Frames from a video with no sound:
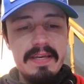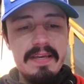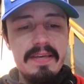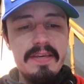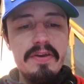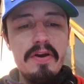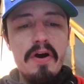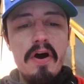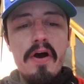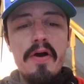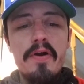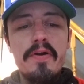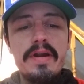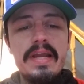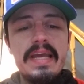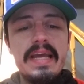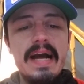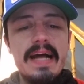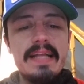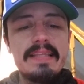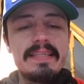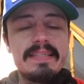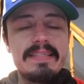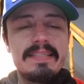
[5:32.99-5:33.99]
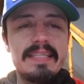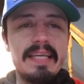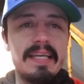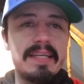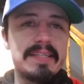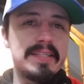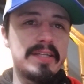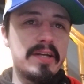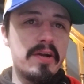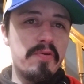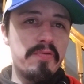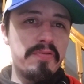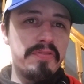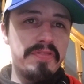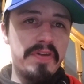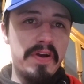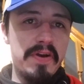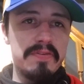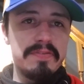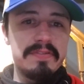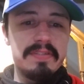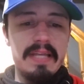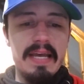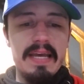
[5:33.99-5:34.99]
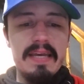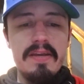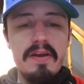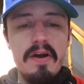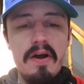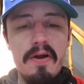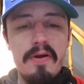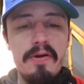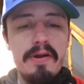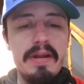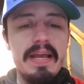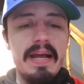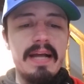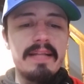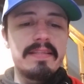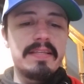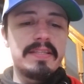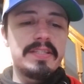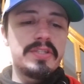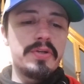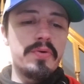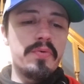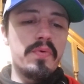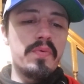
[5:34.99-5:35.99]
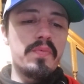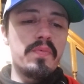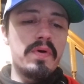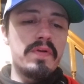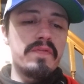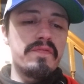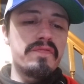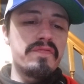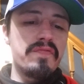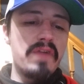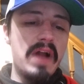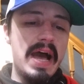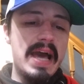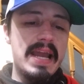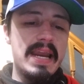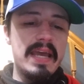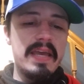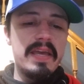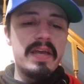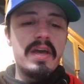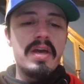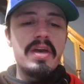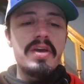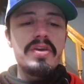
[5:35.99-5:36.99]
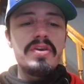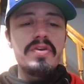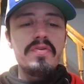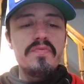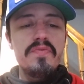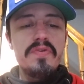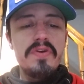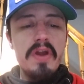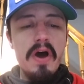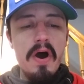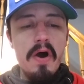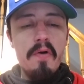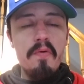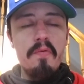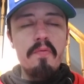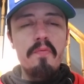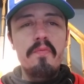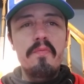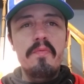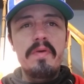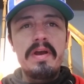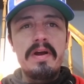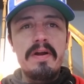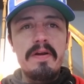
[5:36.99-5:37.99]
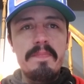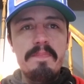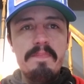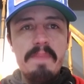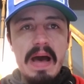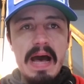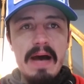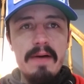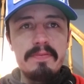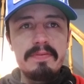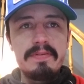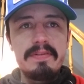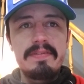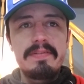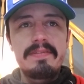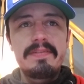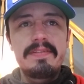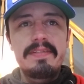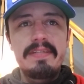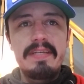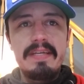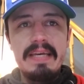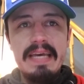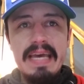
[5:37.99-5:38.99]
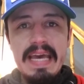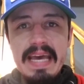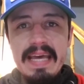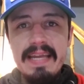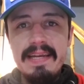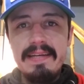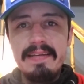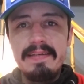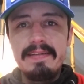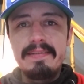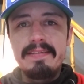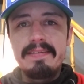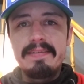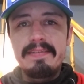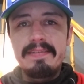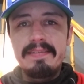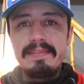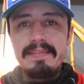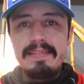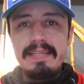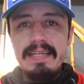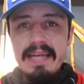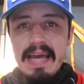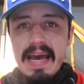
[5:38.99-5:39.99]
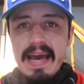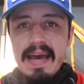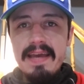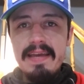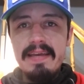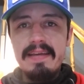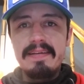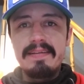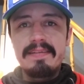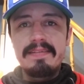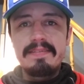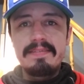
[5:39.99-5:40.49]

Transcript: You already got the 6-0 Thursday. You already got the 2-1 Friday. You know we are about to hit today.